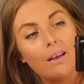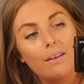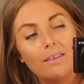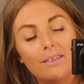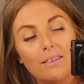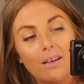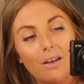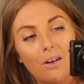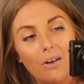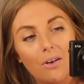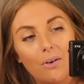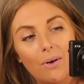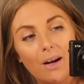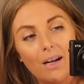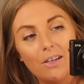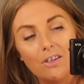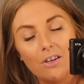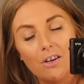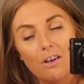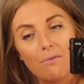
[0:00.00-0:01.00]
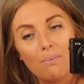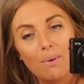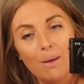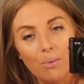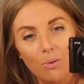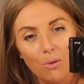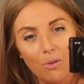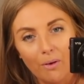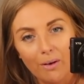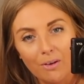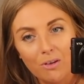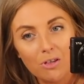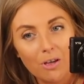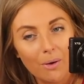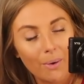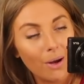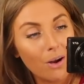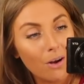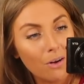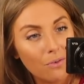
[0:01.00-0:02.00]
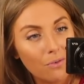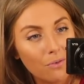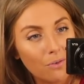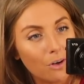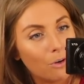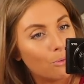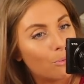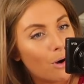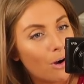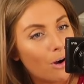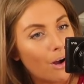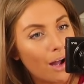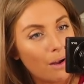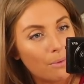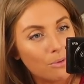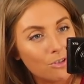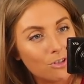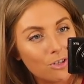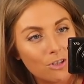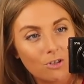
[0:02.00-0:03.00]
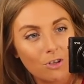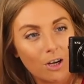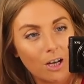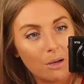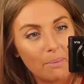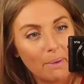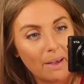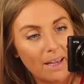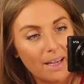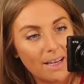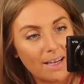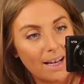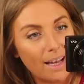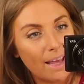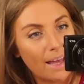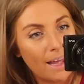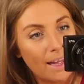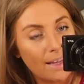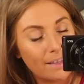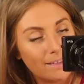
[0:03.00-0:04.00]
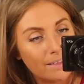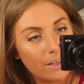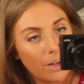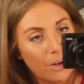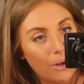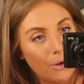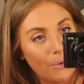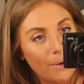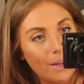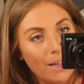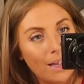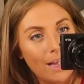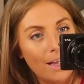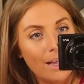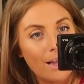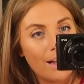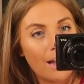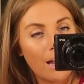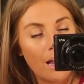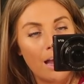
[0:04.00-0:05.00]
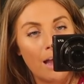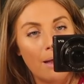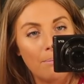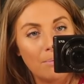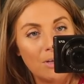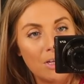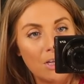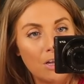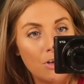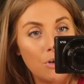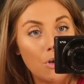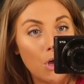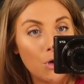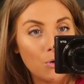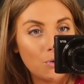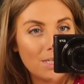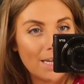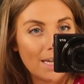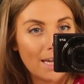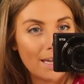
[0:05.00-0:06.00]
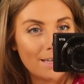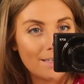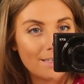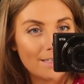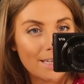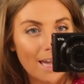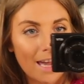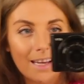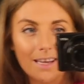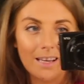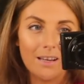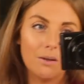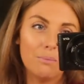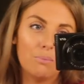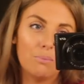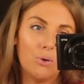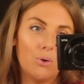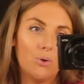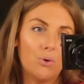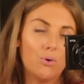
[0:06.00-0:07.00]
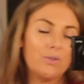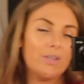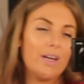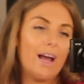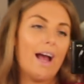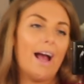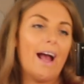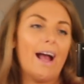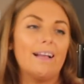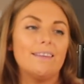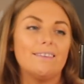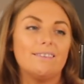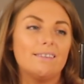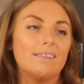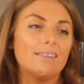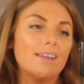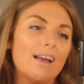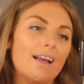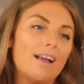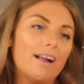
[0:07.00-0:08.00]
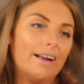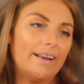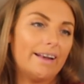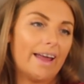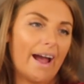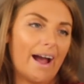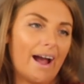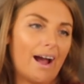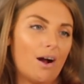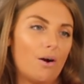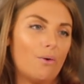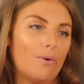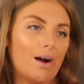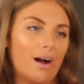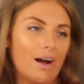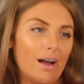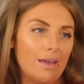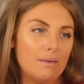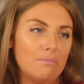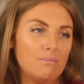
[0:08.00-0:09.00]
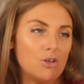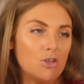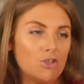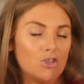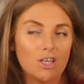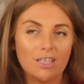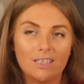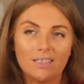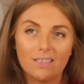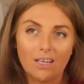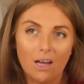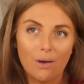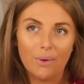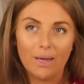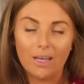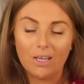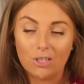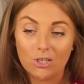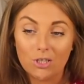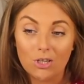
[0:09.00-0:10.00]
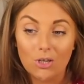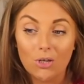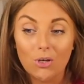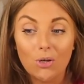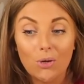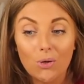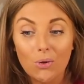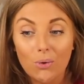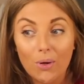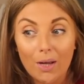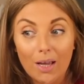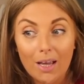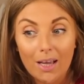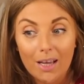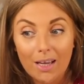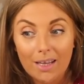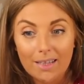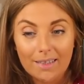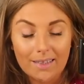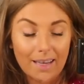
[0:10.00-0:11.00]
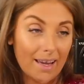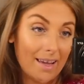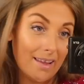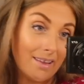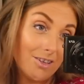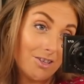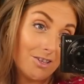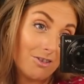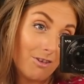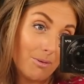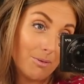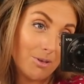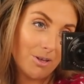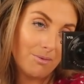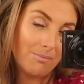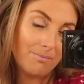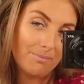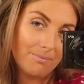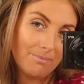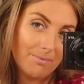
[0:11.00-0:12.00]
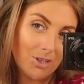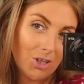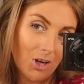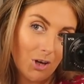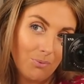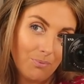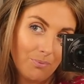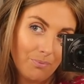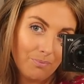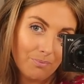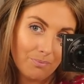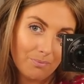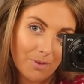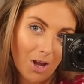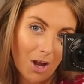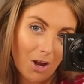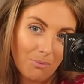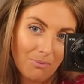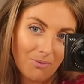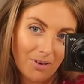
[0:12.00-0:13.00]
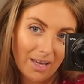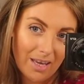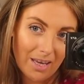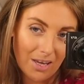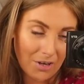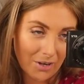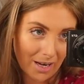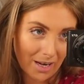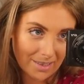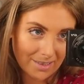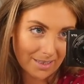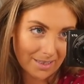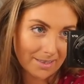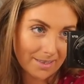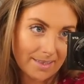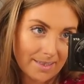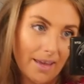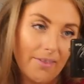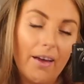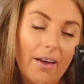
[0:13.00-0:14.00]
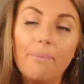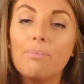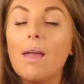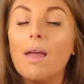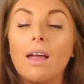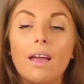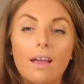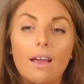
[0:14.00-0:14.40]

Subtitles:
So I don't know if people thought I was showing off or what. I was just trying to be clear. So. Noted, taken on board, and now I'm just going to say it in the description. So hopefully you guys understand that.